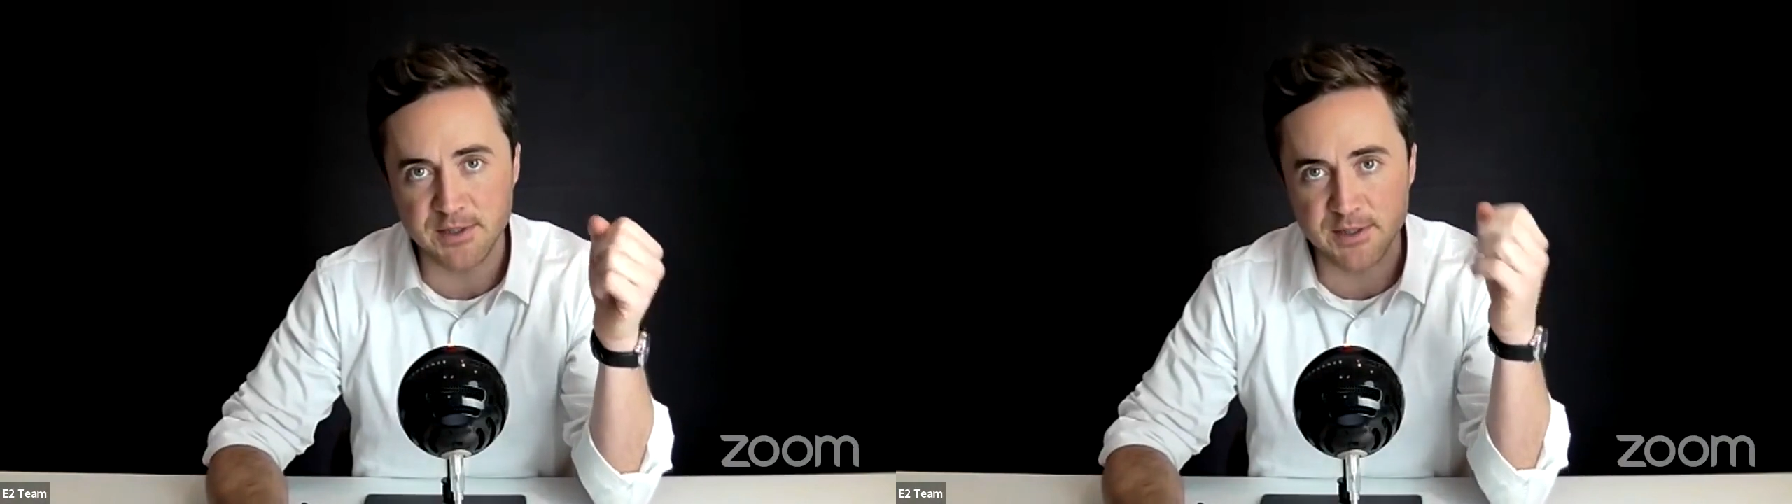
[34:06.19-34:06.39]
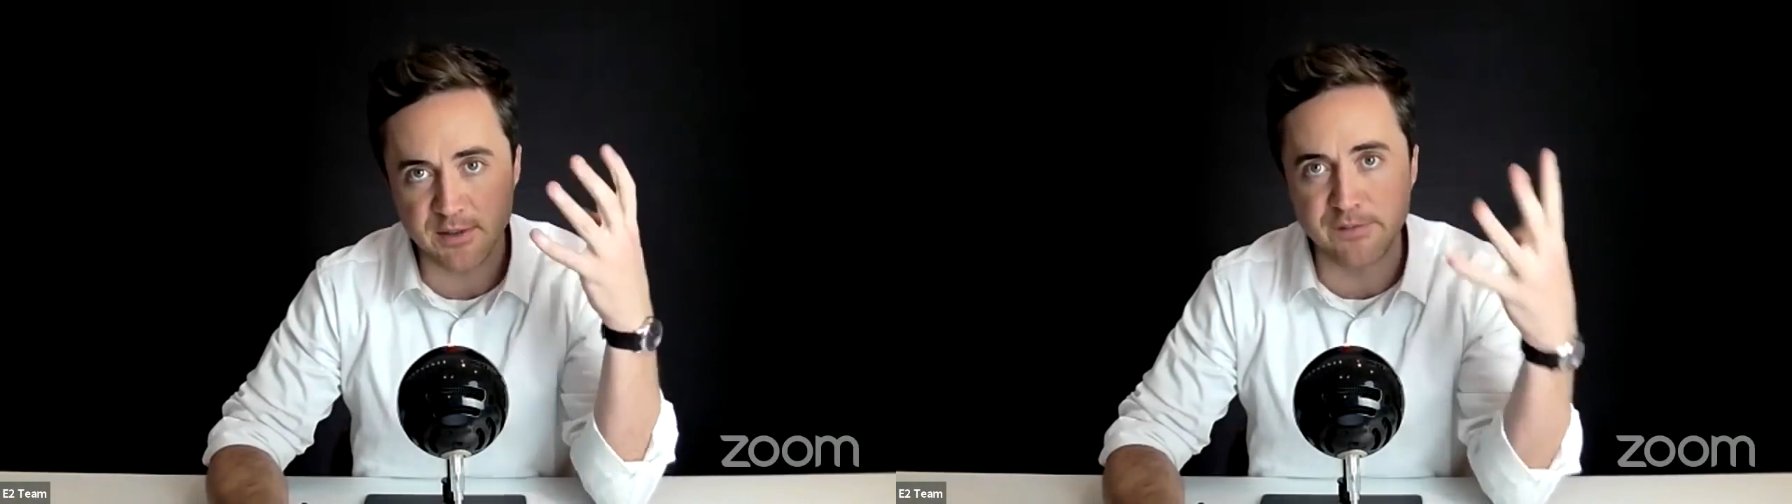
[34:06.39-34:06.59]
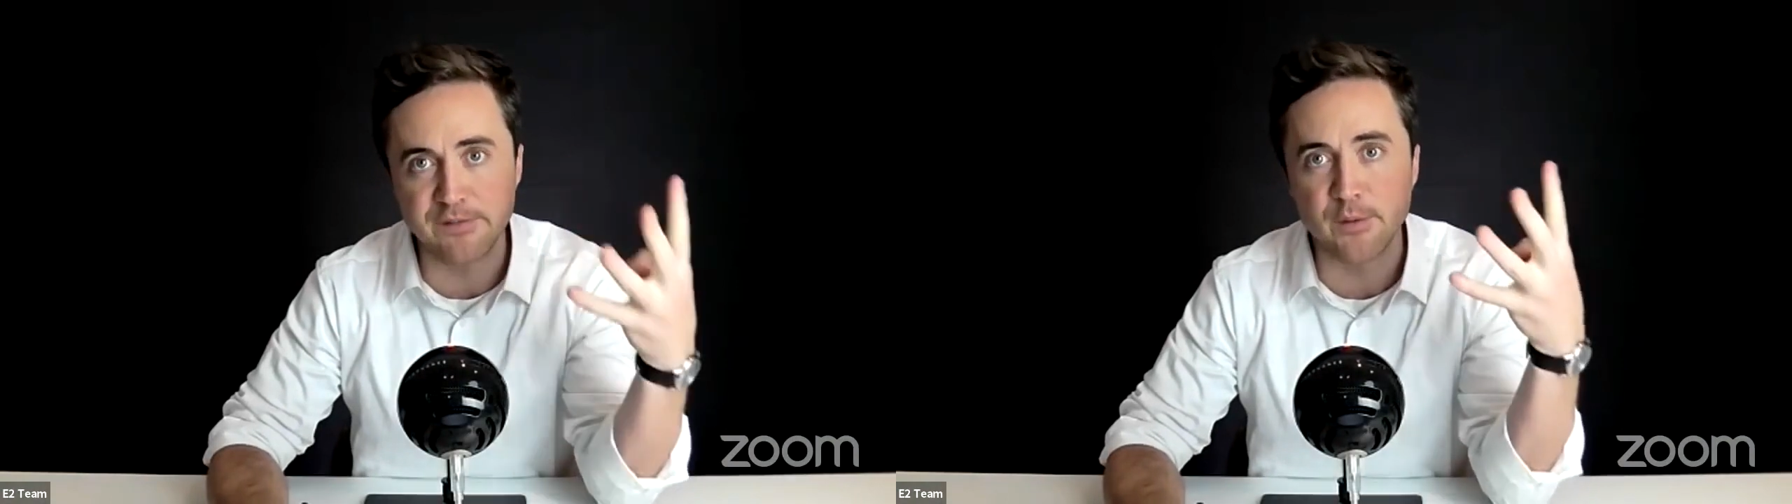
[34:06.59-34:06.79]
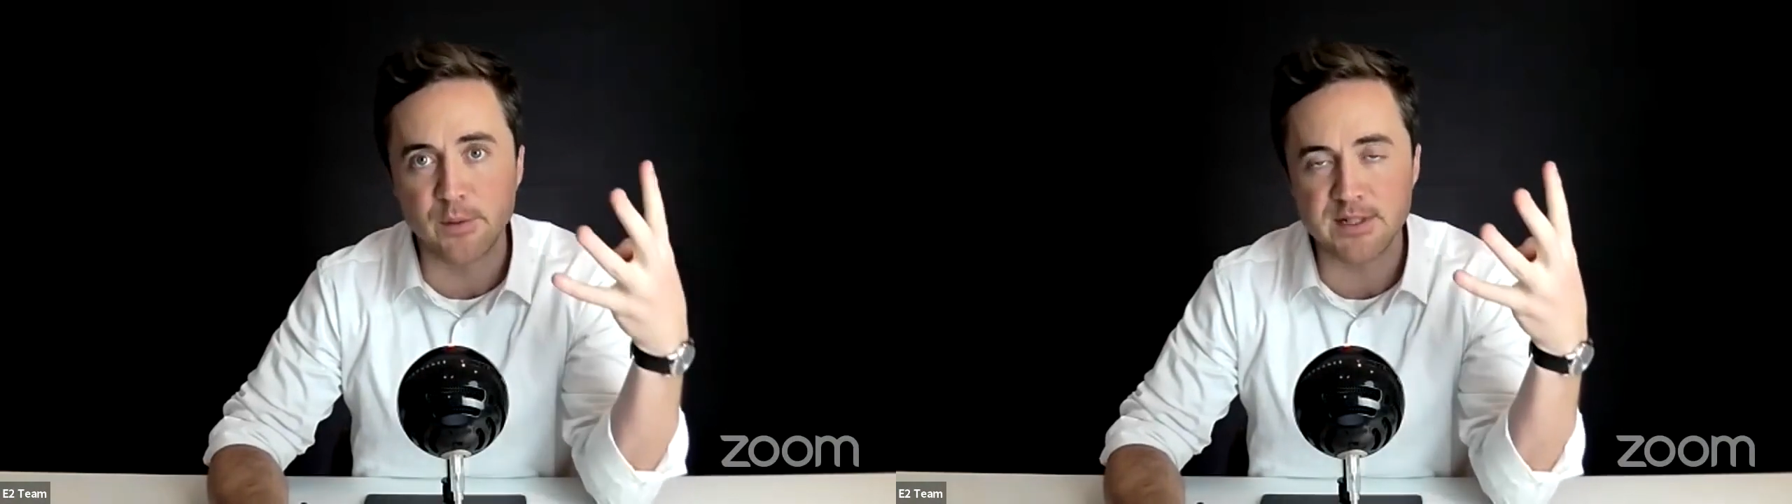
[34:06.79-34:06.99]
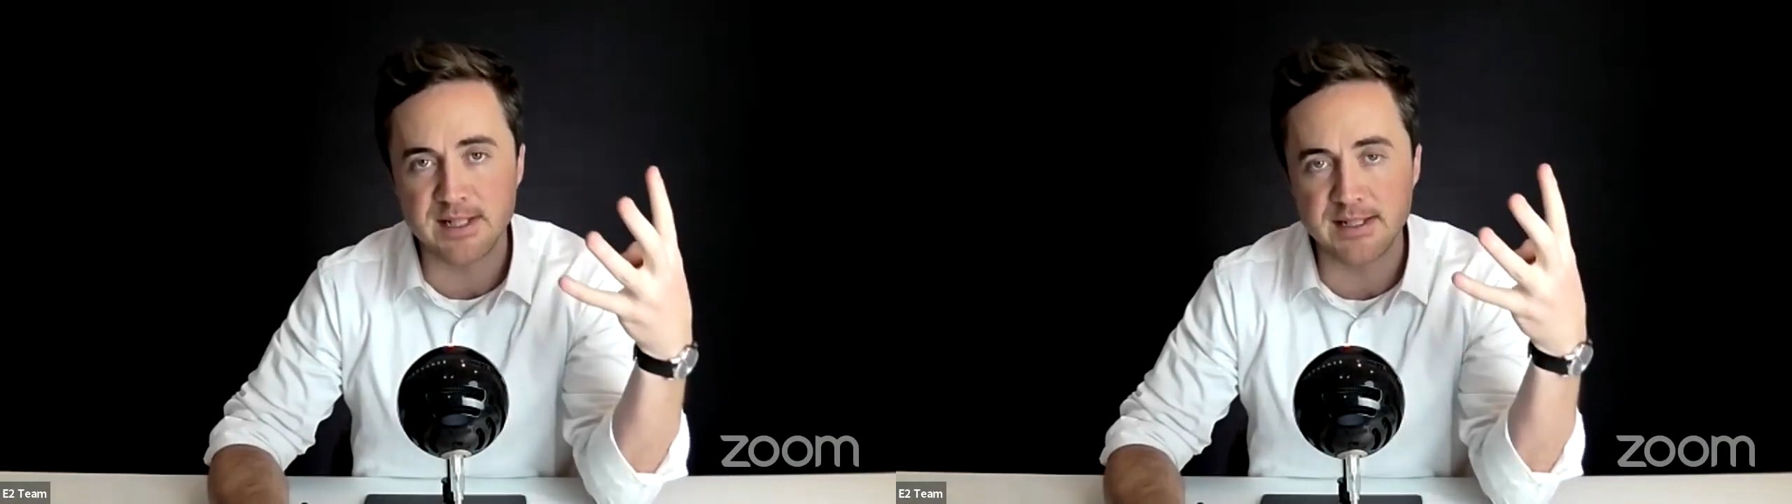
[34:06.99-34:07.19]
the
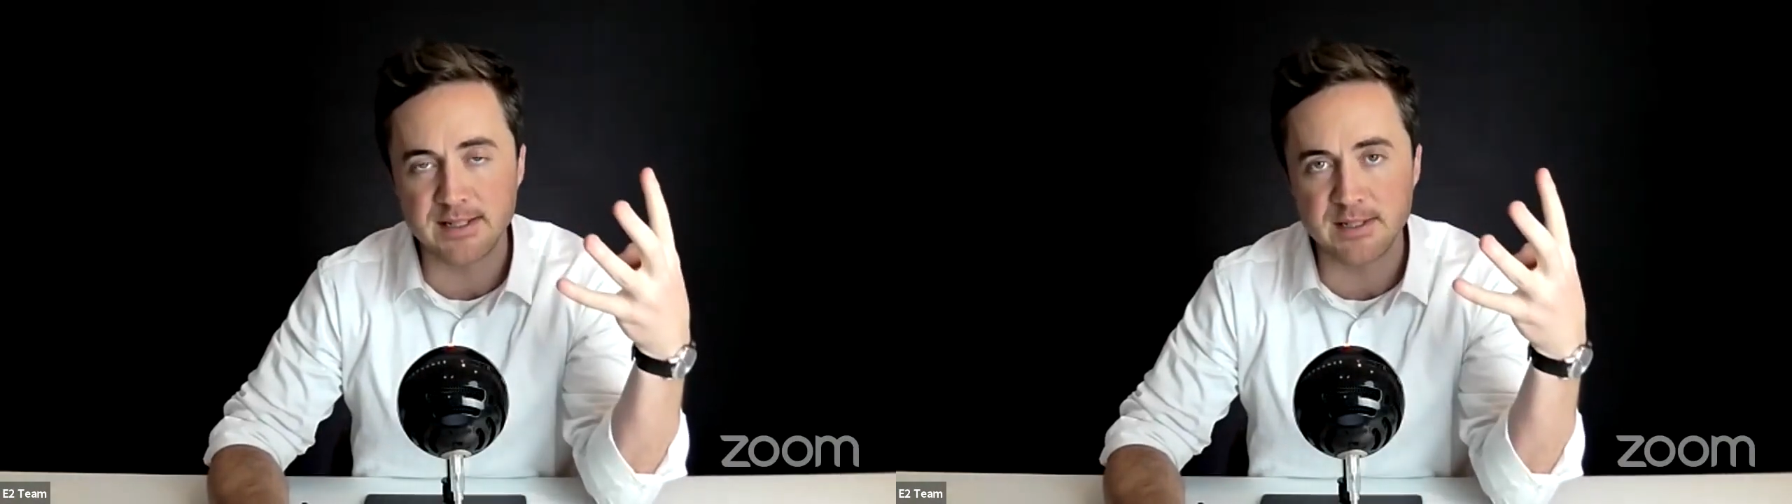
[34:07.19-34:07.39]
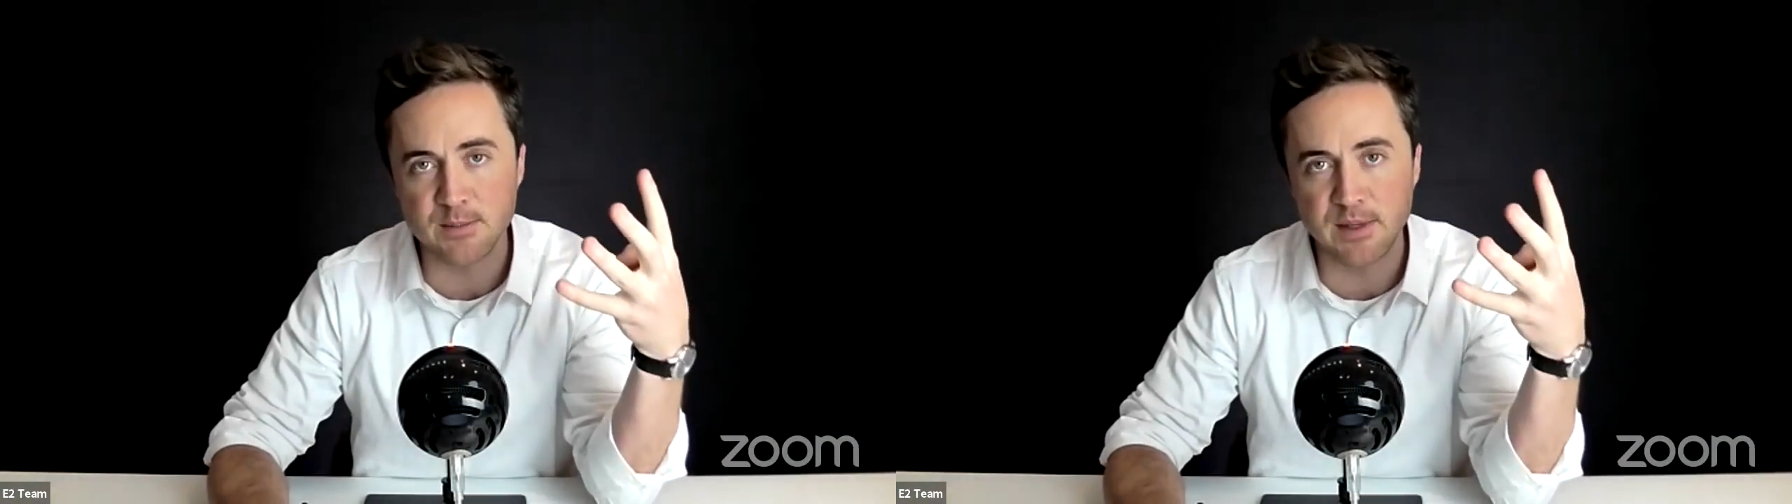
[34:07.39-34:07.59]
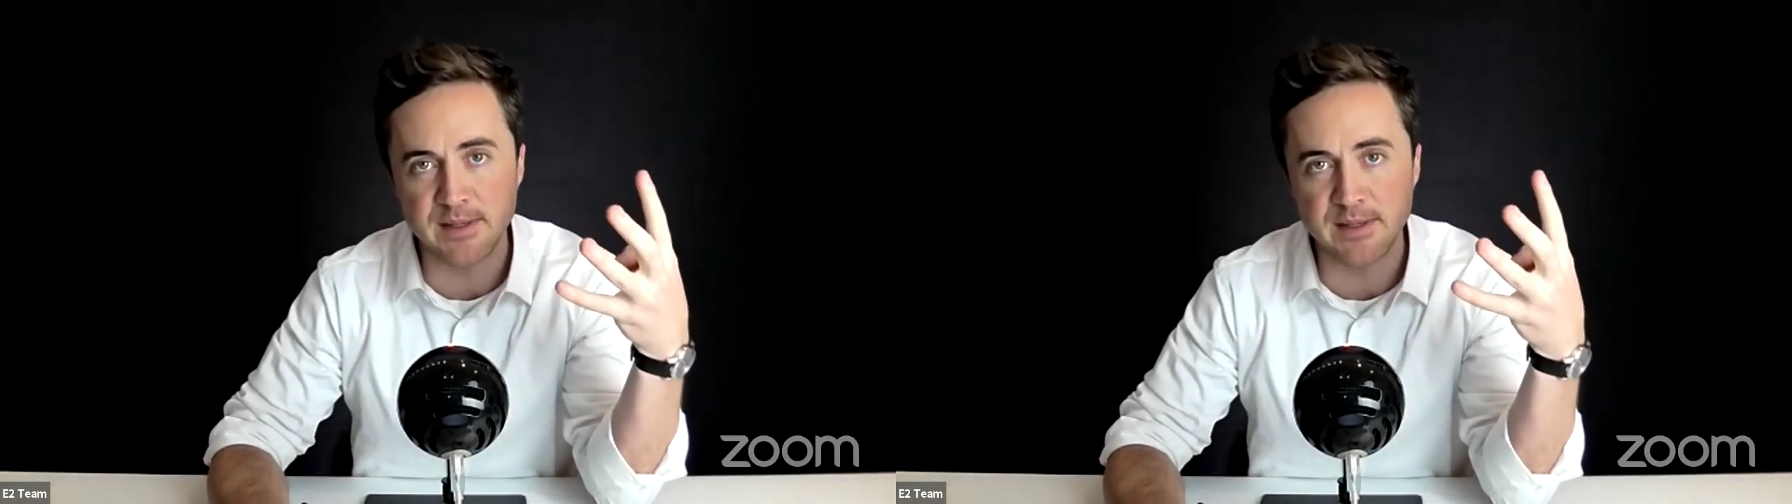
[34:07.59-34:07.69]
4-sentence one,